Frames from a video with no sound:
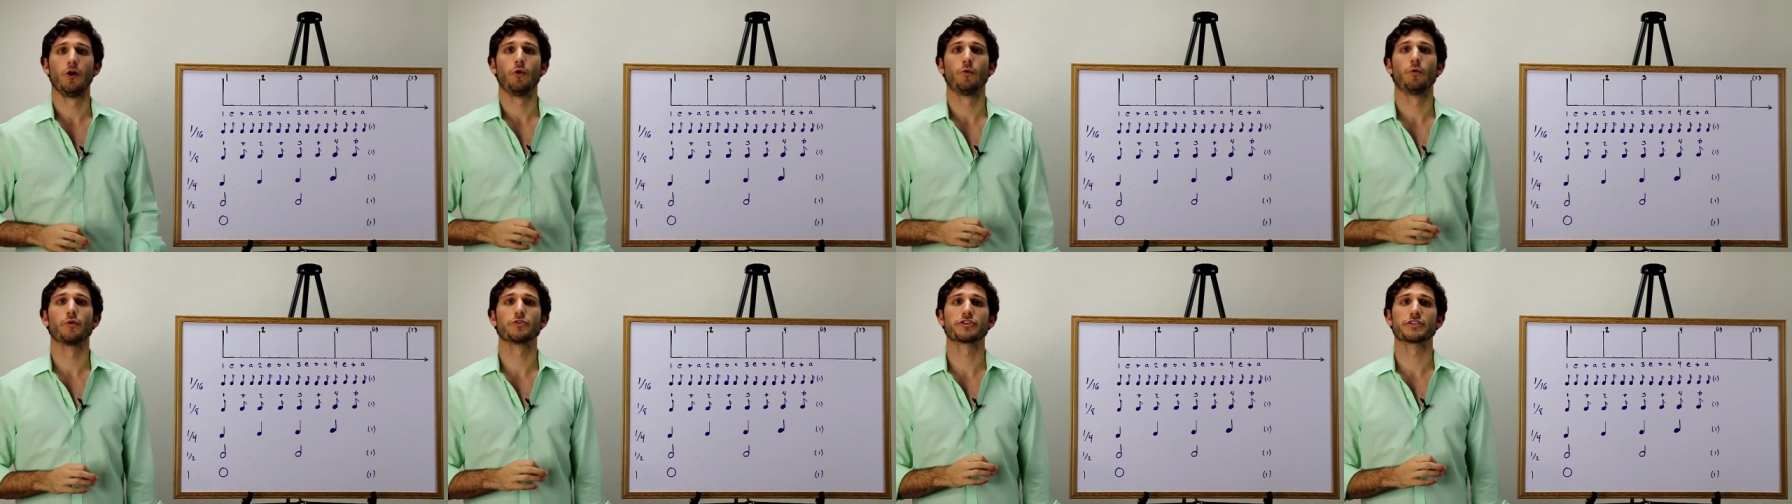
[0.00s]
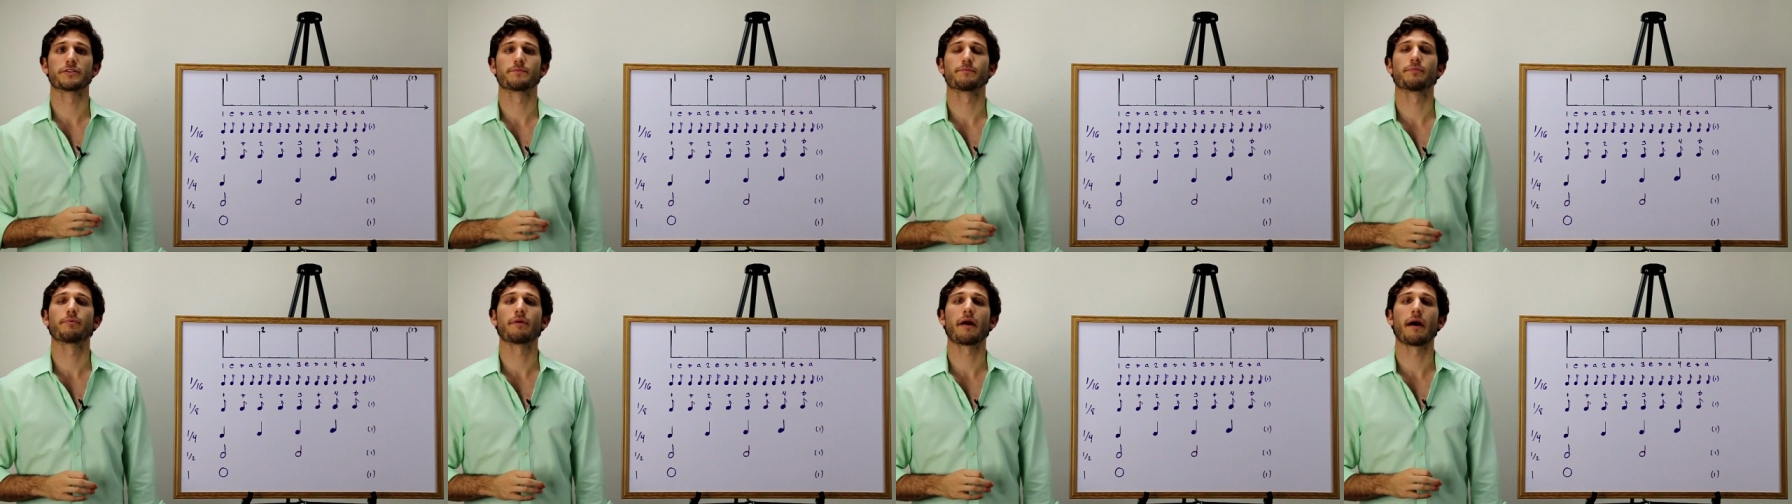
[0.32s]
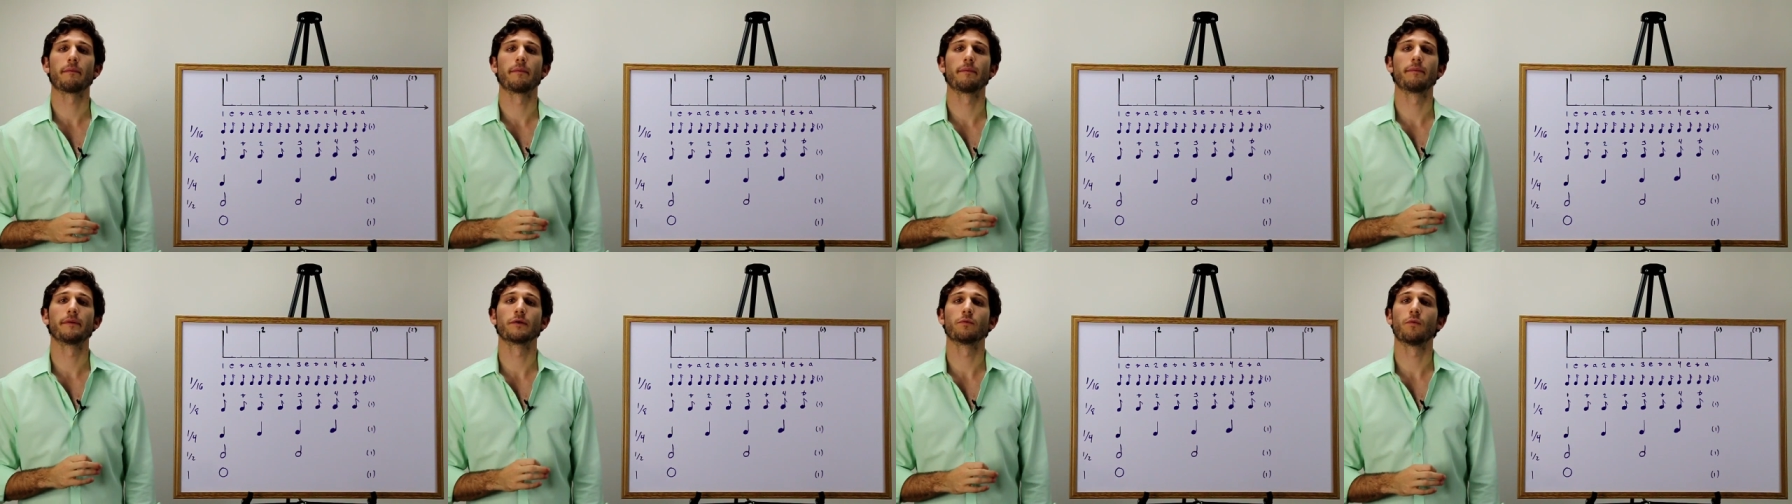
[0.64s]
which is
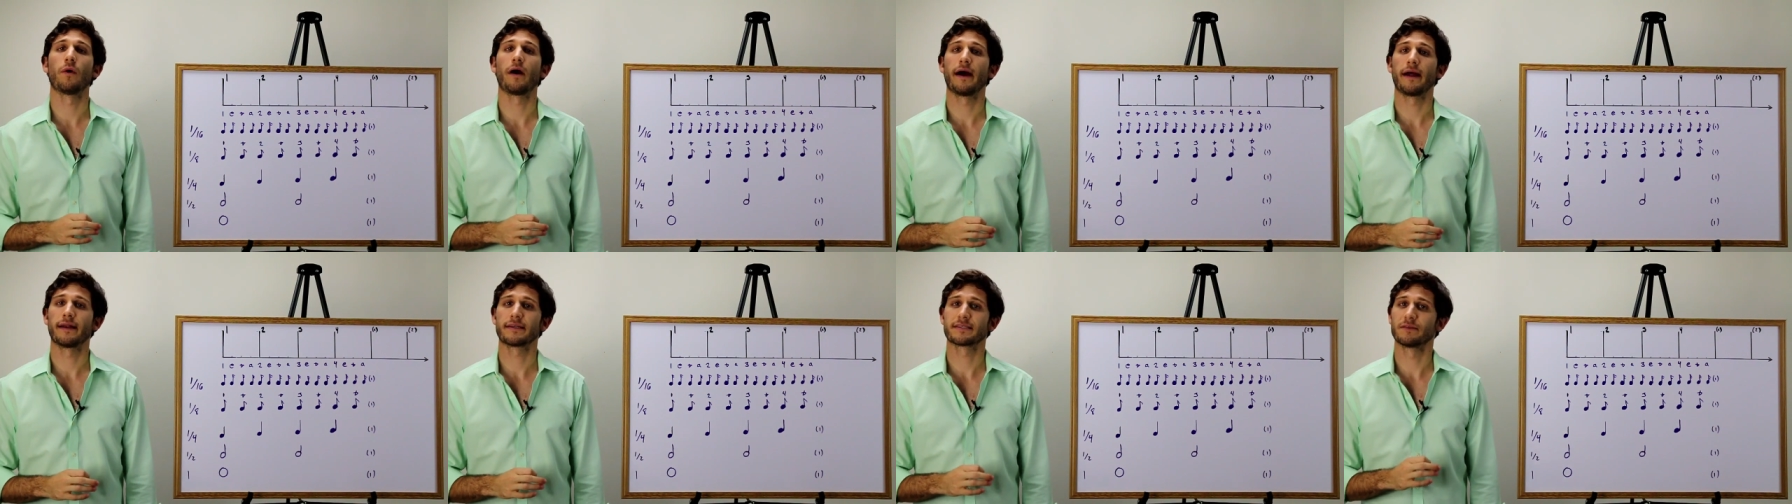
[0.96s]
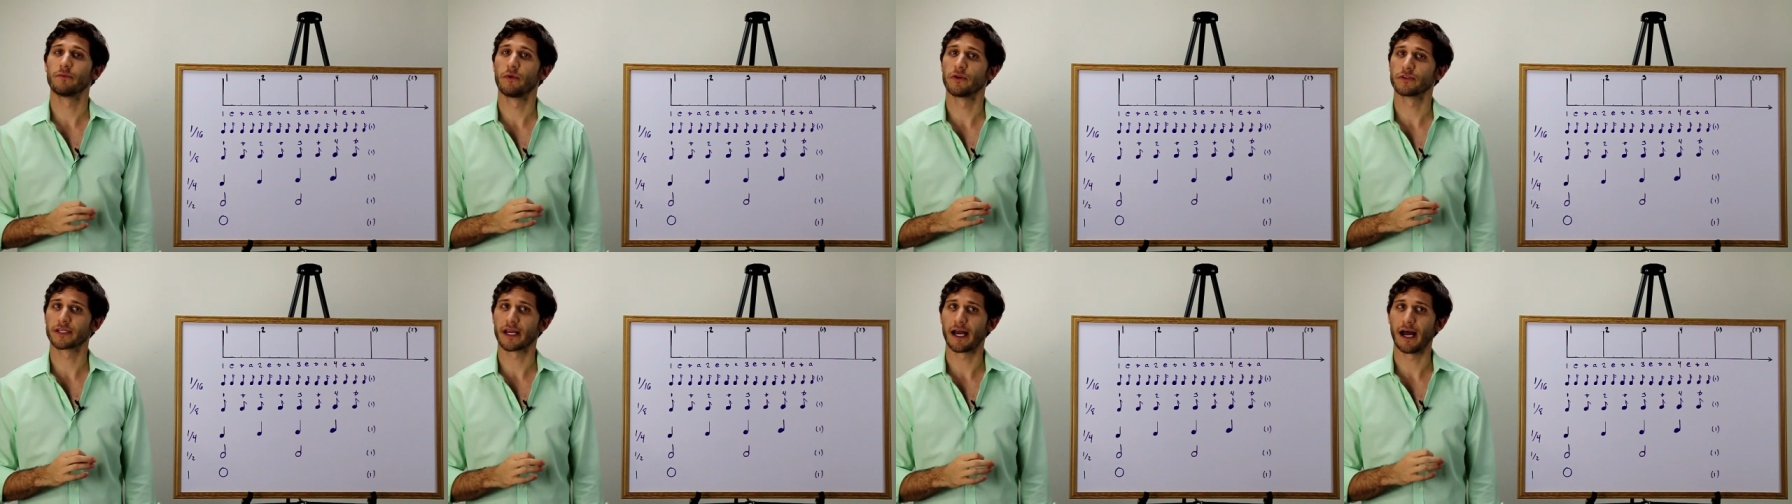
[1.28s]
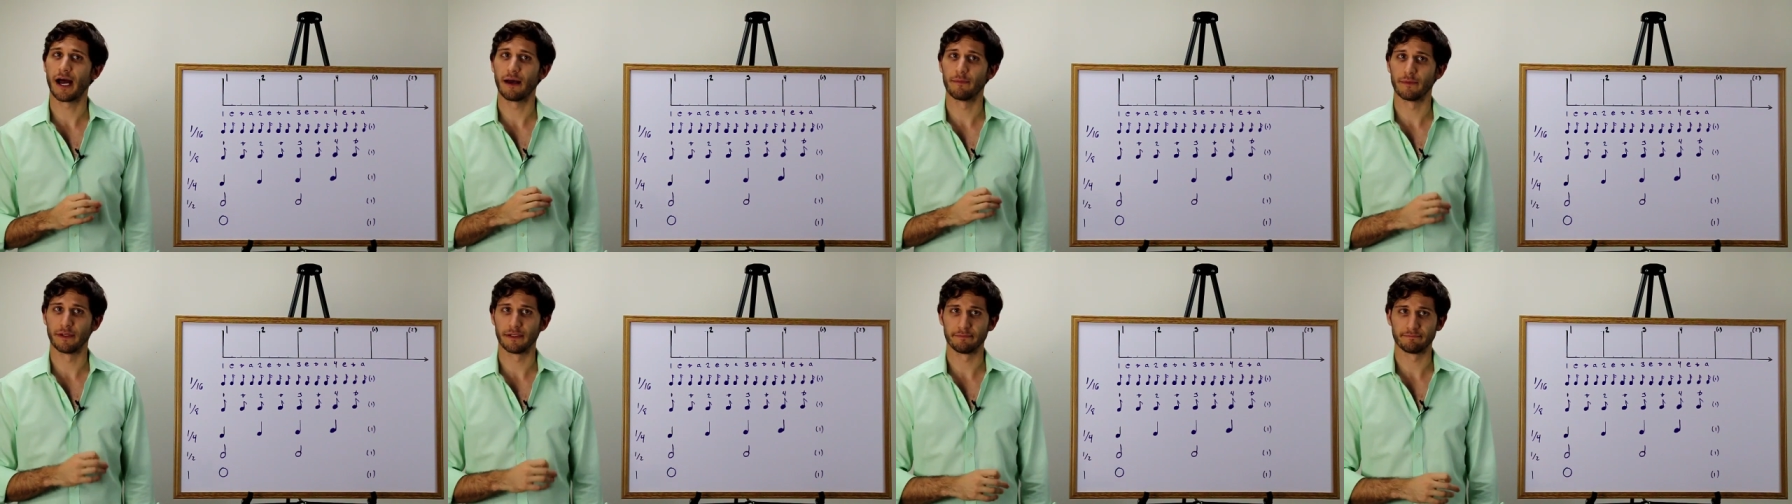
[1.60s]
probably why it's the most
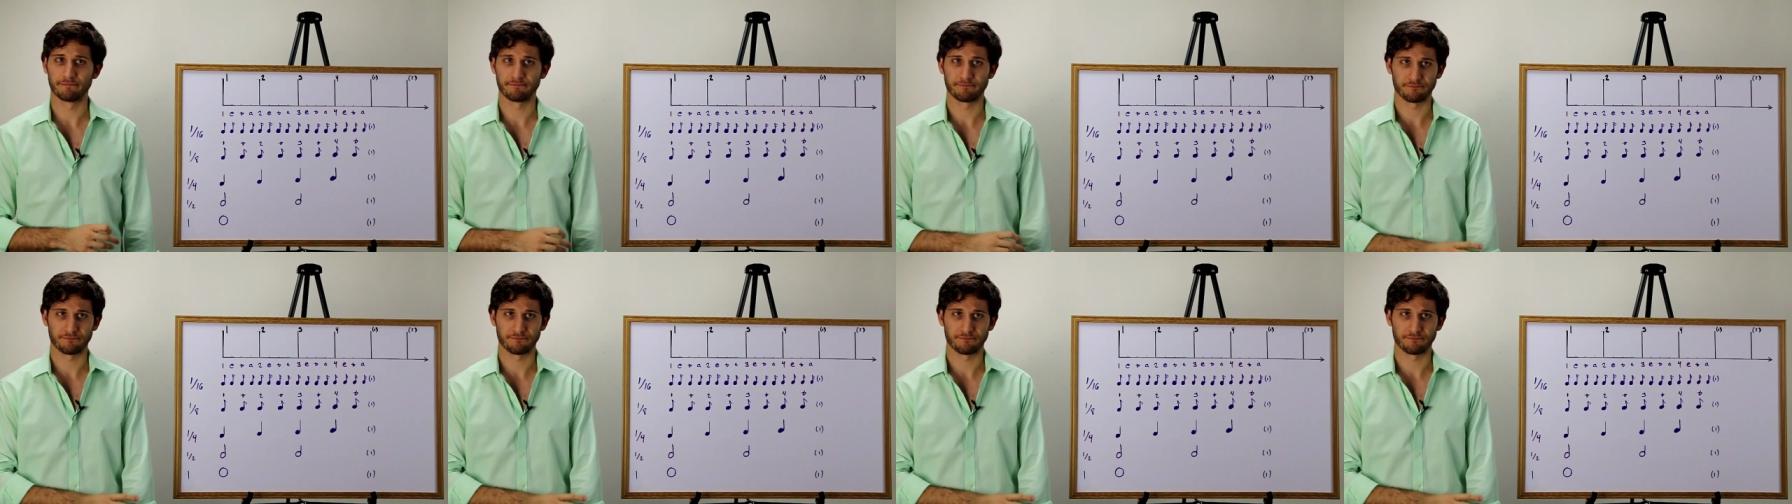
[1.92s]
common.